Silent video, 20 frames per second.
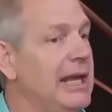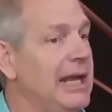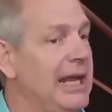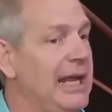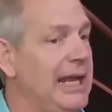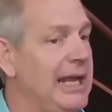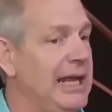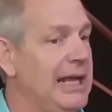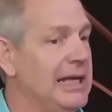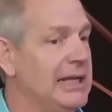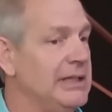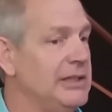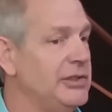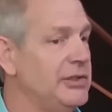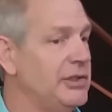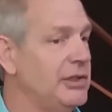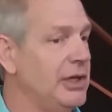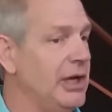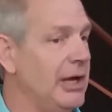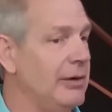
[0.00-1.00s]

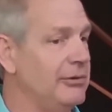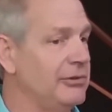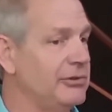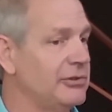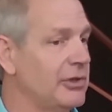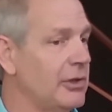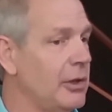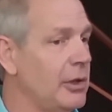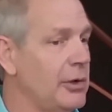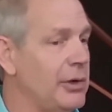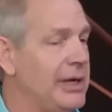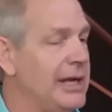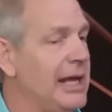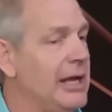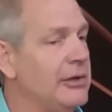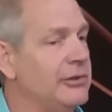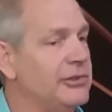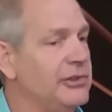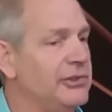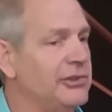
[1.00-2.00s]
and I was clearing
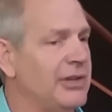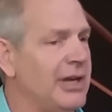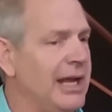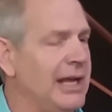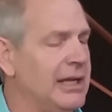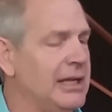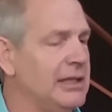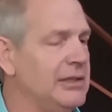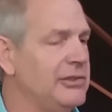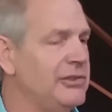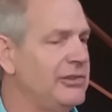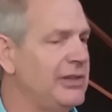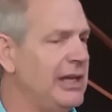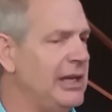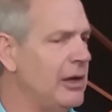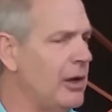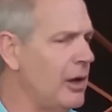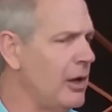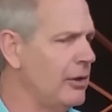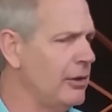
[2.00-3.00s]
houses, and I could
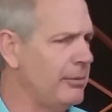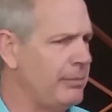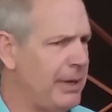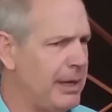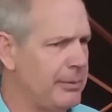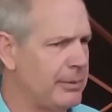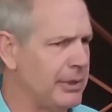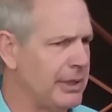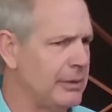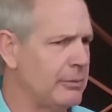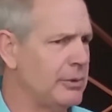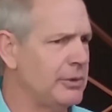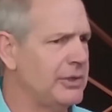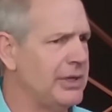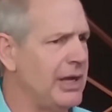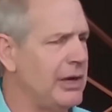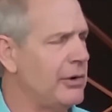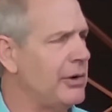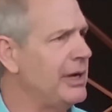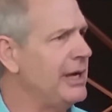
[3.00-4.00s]
see all the people that were
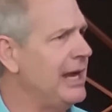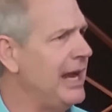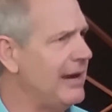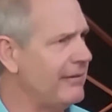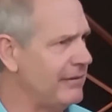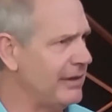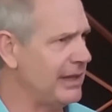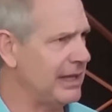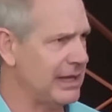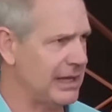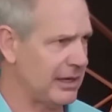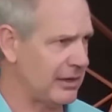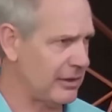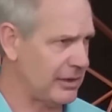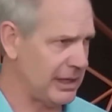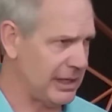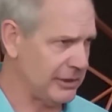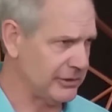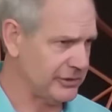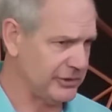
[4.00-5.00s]
tearing everything out of
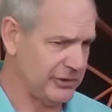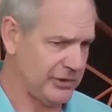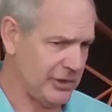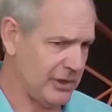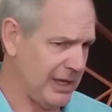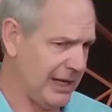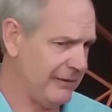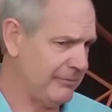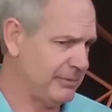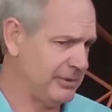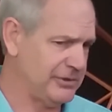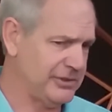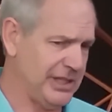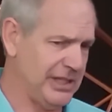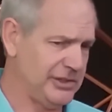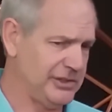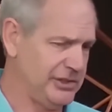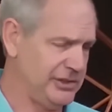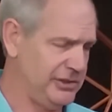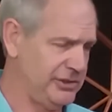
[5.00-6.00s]
their houses, their life
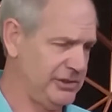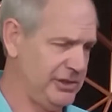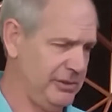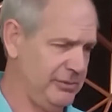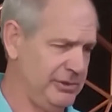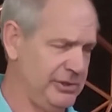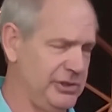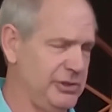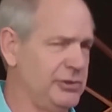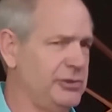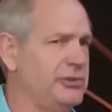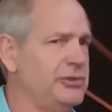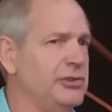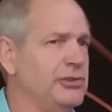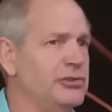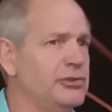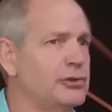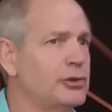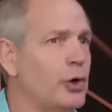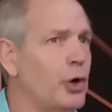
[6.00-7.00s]
possessions, and were just
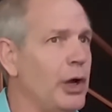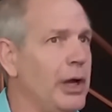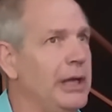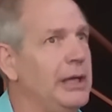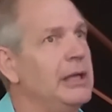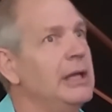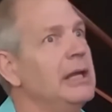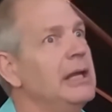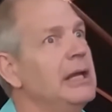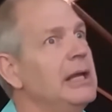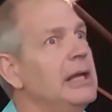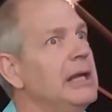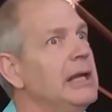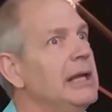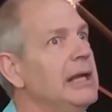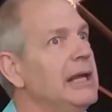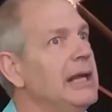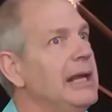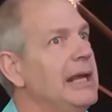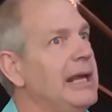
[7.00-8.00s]
destroyed.
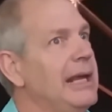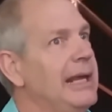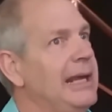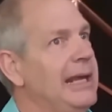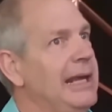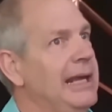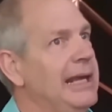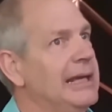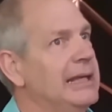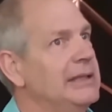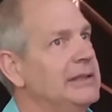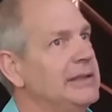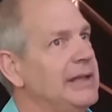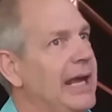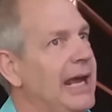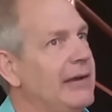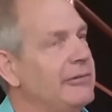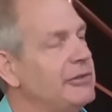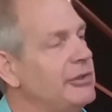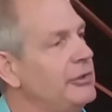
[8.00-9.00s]
And
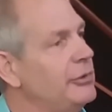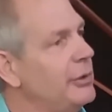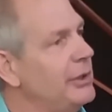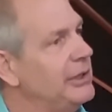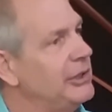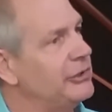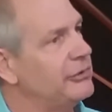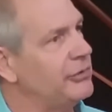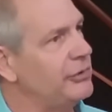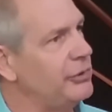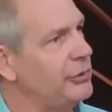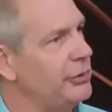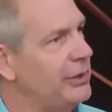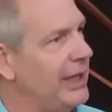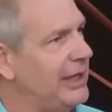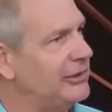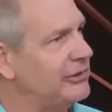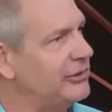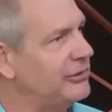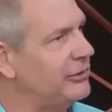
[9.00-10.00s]
after doing this for 2
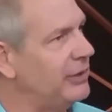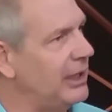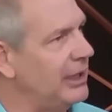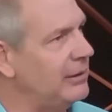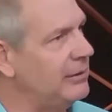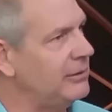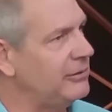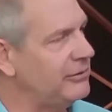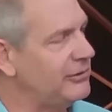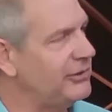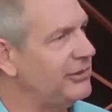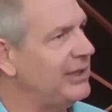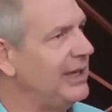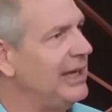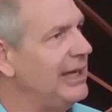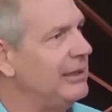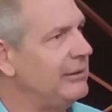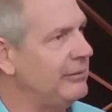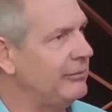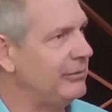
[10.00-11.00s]
days and
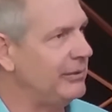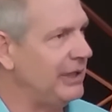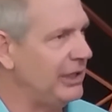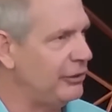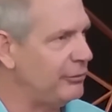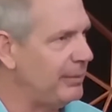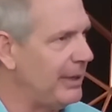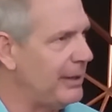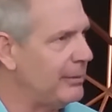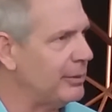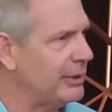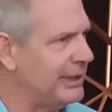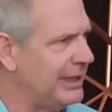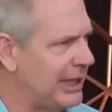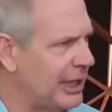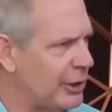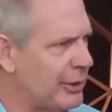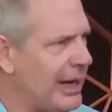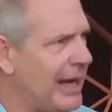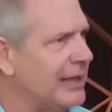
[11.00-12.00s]
seeing these people and
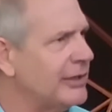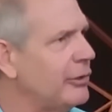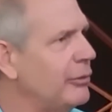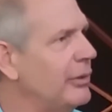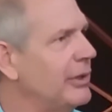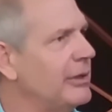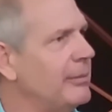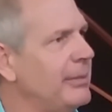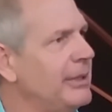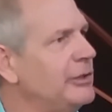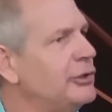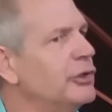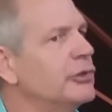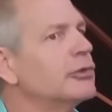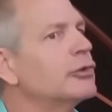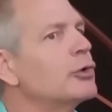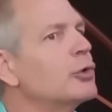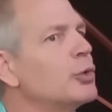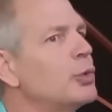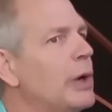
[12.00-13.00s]
interacting with them, it
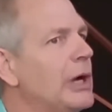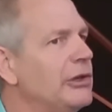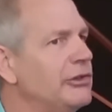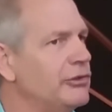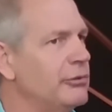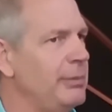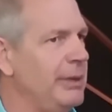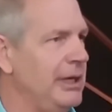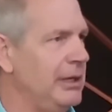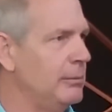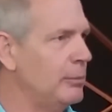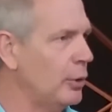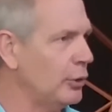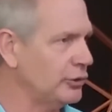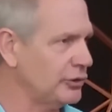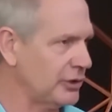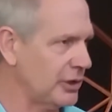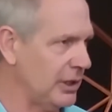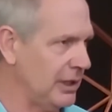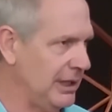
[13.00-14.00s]
just crushed me
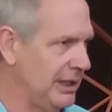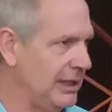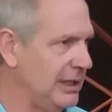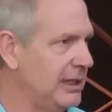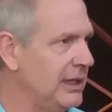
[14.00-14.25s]
emotionally.